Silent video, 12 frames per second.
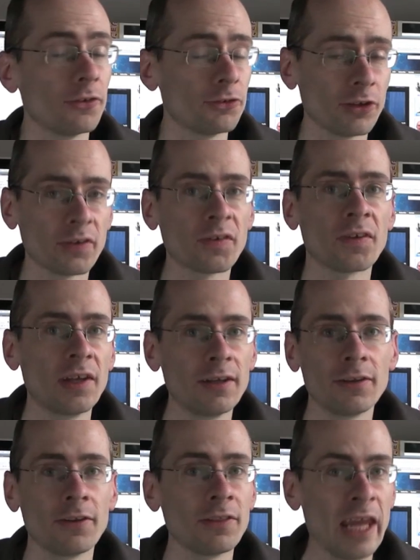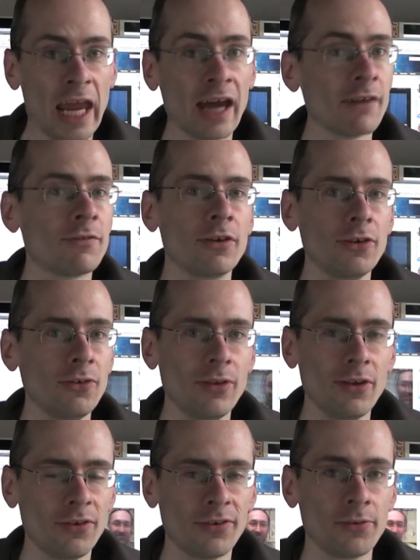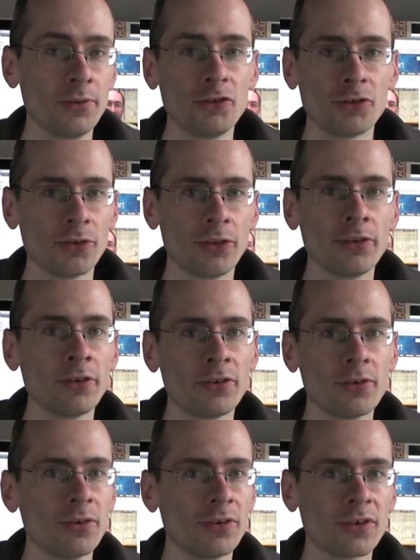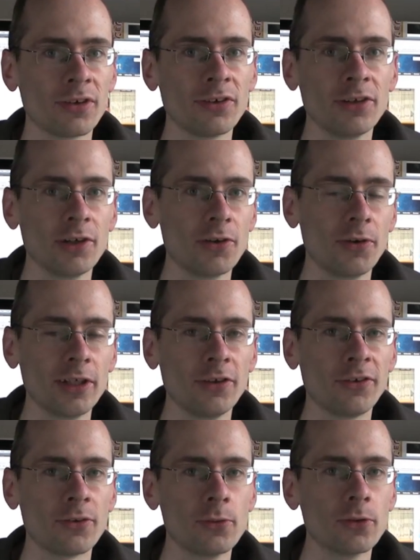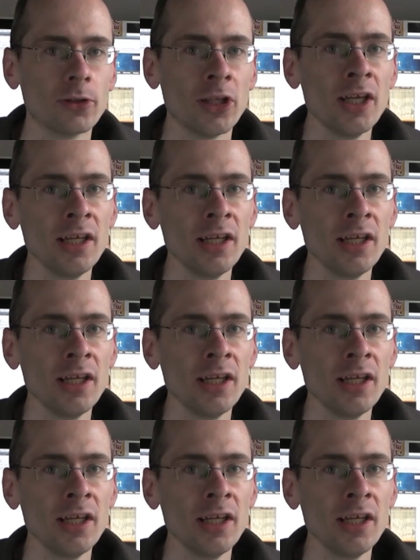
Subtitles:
They're just saying that they have to do this to ensure that the students continue going to school,